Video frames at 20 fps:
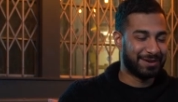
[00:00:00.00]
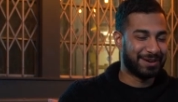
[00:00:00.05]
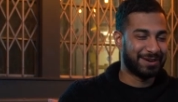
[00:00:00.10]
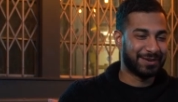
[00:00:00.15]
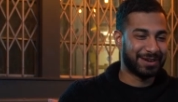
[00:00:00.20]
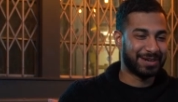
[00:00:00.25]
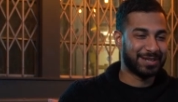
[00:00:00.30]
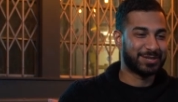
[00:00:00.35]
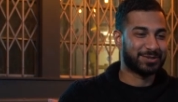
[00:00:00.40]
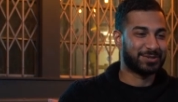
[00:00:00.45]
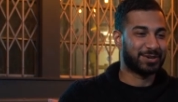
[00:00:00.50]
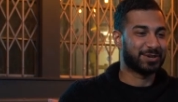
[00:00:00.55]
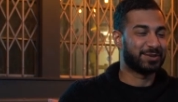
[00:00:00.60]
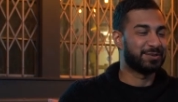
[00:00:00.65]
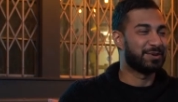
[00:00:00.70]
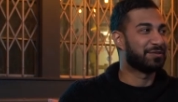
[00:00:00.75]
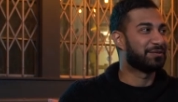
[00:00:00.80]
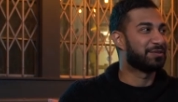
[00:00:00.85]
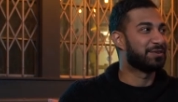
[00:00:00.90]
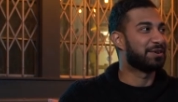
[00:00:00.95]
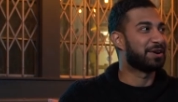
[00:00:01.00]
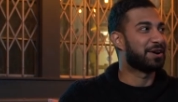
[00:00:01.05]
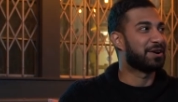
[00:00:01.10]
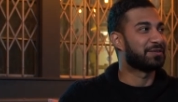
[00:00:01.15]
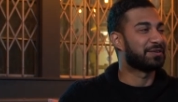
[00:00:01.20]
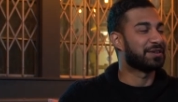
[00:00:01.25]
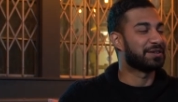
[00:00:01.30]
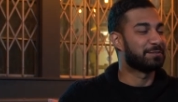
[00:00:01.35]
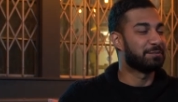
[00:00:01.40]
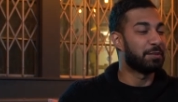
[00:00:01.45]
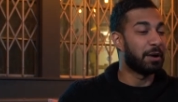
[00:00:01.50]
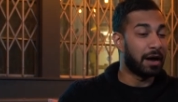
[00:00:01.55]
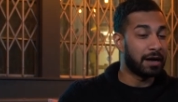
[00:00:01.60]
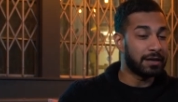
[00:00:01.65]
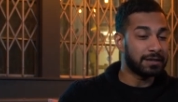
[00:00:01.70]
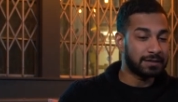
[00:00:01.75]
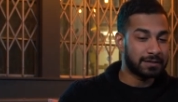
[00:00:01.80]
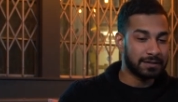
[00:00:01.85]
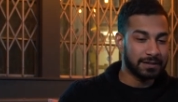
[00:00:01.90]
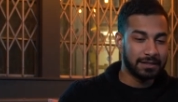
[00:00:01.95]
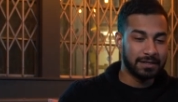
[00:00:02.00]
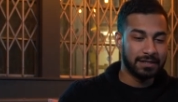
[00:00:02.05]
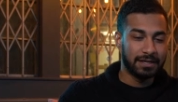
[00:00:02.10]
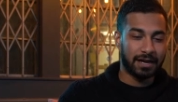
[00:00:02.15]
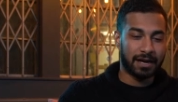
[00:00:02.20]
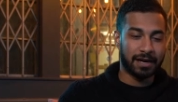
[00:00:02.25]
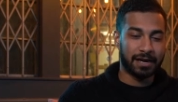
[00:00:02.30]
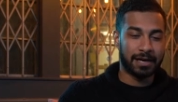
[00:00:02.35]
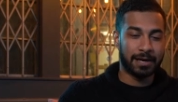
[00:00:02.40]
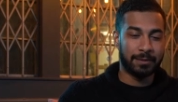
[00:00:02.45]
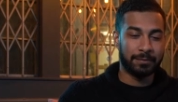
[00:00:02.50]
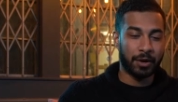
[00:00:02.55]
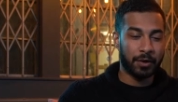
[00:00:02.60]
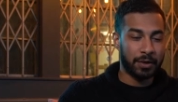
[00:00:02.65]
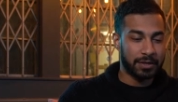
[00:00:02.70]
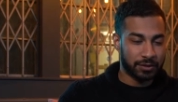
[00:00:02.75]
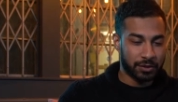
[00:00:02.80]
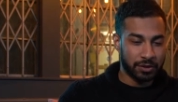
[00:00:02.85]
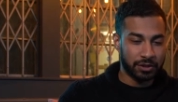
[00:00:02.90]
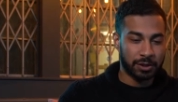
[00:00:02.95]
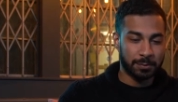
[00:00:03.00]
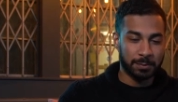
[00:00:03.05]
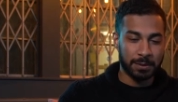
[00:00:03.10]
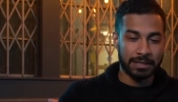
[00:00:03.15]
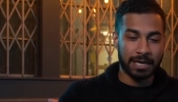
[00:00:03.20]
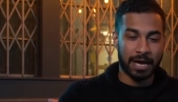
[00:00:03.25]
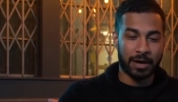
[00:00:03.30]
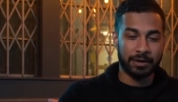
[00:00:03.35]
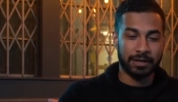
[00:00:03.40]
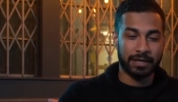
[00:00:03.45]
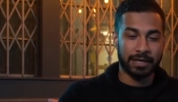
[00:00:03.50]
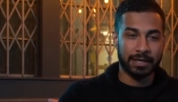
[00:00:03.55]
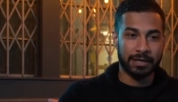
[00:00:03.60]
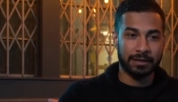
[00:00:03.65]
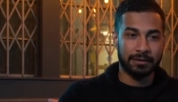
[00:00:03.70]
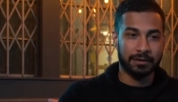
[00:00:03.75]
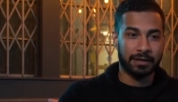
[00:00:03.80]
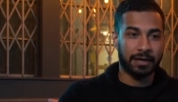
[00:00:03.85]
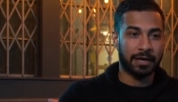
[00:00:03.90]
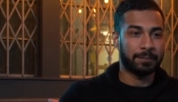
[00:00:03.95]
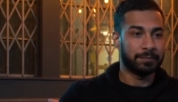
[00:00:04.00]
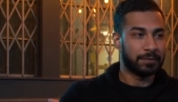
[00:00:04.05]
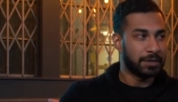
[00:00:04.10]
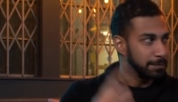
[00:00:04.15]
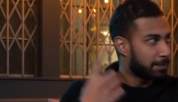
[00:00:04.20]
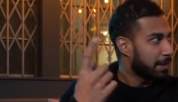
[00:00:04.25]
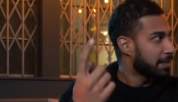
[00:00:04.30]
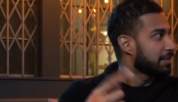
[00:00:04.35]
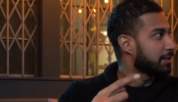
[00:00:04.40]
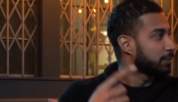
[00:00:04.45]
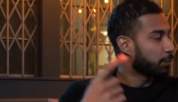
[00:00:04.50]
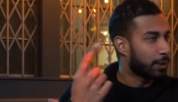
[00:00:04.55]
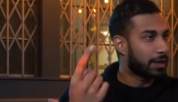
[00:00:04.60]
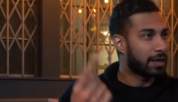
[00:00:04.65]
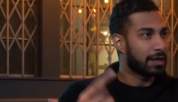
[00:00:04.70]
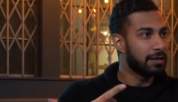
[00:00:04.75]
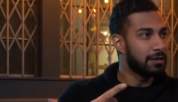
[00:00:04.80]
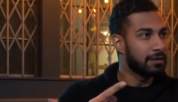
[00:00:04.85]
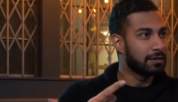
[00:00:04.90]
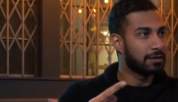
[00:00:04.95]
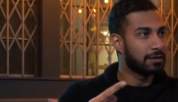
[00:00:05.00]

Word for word: going to struggle with food afterwards. But um, no, it's good to be down here. Um, this place is wicked.